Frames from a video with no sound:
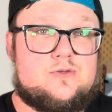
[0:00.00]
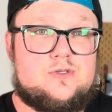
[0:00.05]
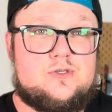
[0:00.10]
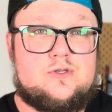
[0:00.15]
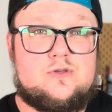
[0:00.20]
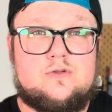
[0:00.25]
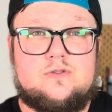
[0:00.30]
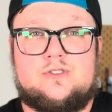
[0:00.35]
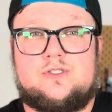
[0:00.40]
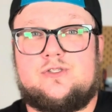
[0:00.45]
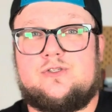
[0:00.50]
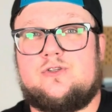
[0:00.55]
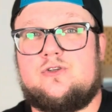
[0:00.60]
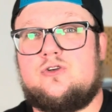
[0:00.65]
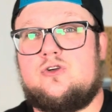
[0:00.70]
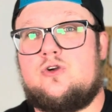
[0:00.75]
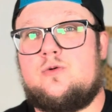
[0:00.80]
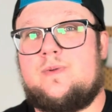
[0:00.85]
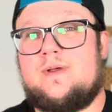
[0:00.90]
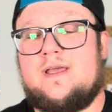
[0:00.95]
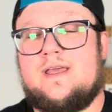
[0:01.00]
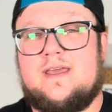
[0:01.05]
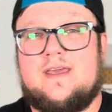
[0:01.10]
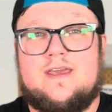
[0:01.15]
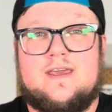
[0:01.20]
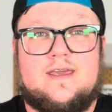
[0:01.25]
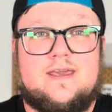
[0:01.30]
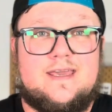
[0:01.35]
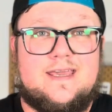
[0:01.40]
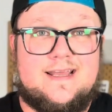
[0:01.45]
YouTube,
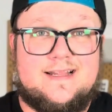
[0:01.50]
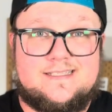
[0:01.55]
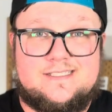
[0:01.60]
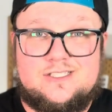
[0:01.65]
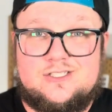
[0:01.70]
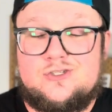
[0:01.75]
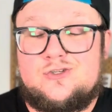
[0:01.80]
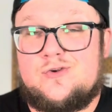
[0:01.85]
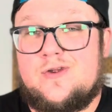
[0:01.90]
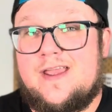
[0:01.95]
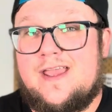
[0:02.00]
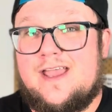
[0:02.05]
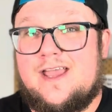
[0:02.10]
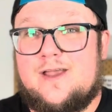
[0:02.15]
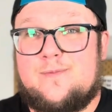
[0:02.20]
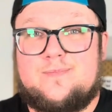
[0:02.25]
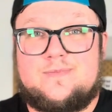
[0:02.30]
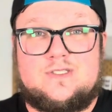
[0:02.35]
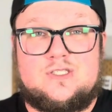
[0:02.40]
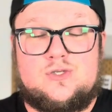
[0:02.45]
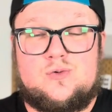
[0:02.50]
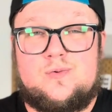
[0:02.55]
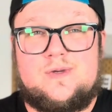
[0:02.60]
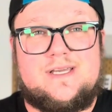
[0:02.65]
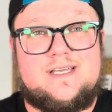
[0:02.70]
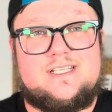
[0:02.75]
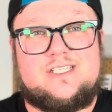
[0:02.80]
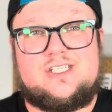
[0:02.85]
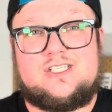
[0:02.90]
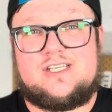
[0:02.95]
Instagram,
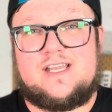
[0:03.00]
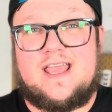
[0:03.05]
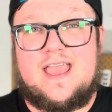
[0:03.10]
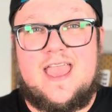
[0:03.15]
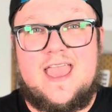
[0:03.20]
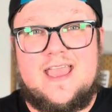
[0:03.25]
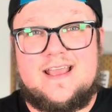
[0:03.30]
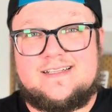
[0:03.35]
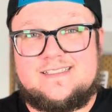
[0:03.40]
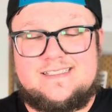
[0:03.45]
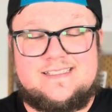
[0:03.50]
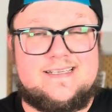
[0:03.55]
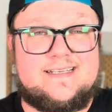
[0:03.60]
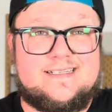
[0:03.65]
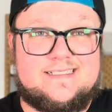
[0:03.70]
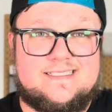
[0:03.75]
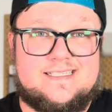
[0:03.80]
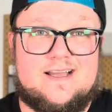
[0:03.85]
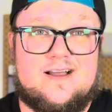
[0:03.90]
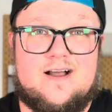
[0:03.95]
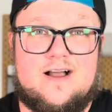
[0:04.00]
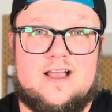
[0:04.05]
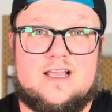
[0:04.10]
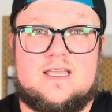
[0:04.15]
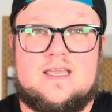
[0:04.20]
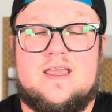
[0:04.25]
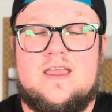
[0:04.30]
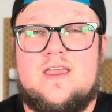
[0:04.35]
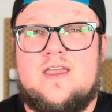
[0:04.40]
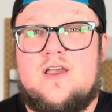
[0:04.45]
Twitch, and
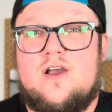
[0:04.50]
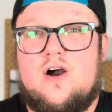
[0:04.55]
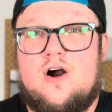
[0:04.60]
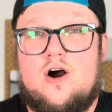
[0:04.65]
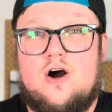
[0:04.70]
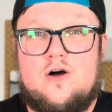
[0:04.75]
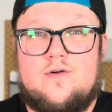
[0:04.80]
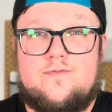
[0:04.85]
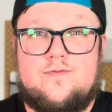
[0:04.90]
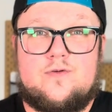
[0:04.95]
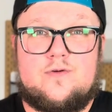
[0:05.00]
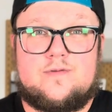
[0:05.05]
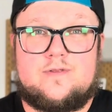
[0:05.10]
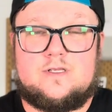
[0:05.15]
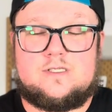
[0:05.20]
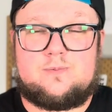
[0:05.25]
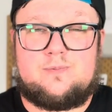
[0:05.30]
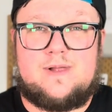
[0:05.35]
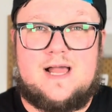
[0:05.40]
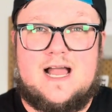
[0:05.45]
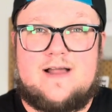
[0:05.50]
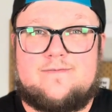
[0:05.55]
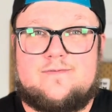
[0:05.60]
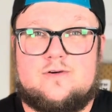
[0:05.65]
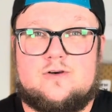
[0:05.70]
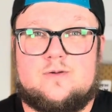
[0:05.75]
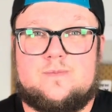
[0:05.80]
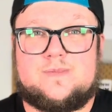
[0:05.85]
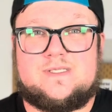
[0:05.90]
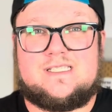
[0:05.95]
TikTok. All four of those
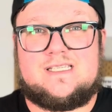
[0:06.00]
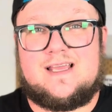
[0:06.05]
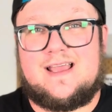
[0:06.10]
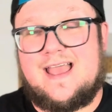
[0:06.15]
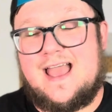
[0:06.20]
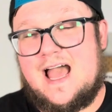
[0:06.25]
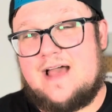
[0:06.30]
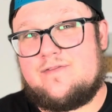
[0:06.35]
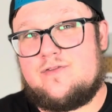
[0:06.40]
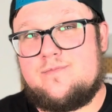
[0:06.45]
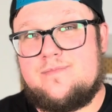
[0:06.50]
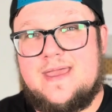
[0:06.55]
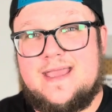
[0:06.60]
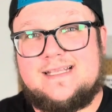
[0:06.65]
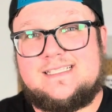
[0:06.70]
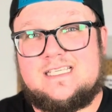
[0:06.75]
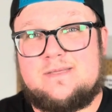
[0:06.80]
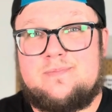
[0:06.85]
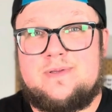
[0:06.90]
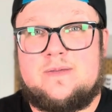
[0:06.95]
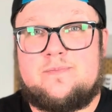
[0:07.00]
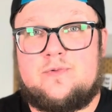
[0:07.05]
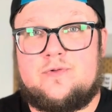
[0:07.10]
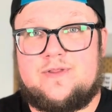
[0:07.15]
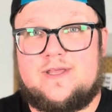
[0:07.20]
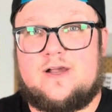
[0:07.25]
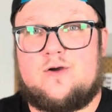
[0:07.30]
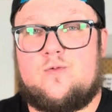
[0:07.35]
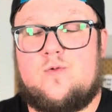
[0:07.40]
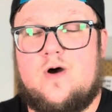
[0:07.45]
platforms have amazing people
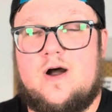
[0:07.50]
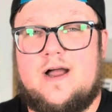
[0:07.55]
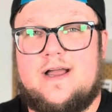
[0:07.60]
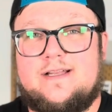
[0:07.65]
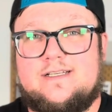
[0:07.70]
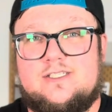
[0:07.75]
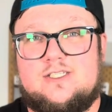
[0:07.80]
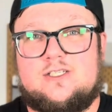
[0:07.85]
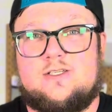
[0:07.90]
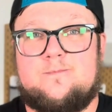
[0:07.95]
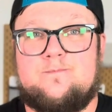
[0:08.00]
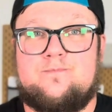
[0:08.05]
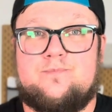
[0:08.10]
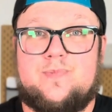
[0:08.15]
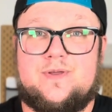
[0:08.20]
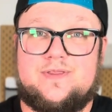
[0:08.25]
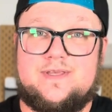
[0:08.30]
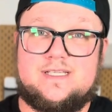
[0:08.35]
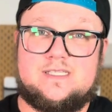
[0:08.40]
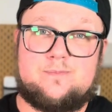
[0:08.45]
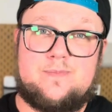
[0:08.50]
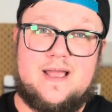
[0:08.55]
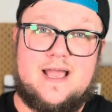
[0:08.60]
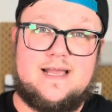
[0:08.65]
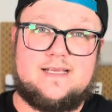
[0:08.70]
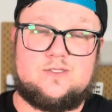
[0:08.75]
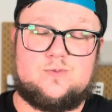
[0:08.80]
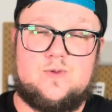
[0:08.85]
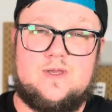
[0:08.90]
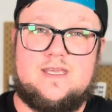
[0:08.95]
that watch, but this
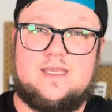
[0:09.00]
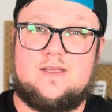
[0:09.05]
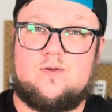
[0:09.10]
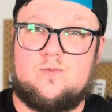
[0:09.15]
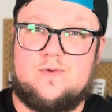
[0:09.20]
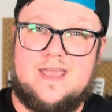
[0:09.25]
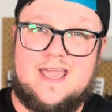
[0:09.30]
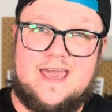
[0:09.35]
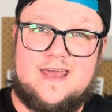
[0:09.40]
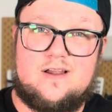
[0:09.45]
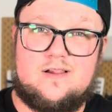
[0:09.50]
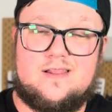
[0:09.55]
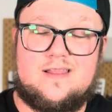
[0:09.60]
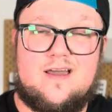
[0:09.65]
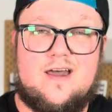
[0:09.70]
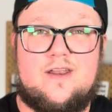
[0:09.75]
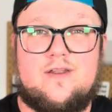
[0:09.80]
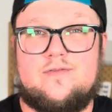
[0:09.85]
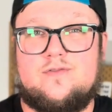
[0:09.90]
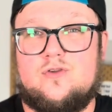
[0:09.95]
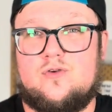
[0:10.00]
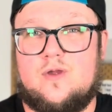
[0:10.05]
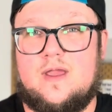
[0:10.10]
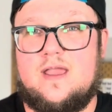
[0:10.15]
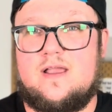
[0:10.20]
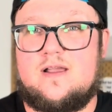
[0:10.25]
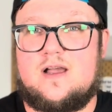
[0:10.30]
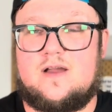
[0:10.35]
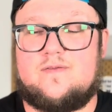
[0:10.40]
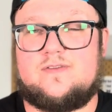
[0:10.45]
past weekend we had a lot of
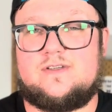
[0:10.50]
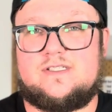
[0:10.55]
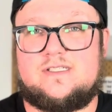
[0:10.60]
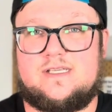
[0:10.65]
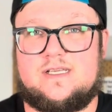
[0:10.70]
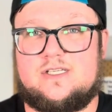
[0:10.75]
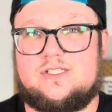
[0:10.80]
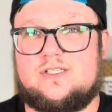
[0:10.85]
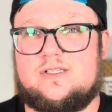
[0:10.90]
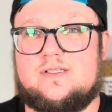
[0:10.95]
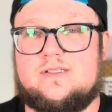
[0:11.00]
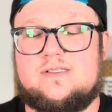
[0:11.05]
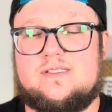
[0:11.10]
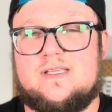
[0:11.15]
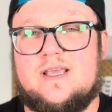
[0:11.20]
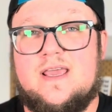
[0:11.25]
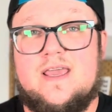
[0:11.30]
great conversations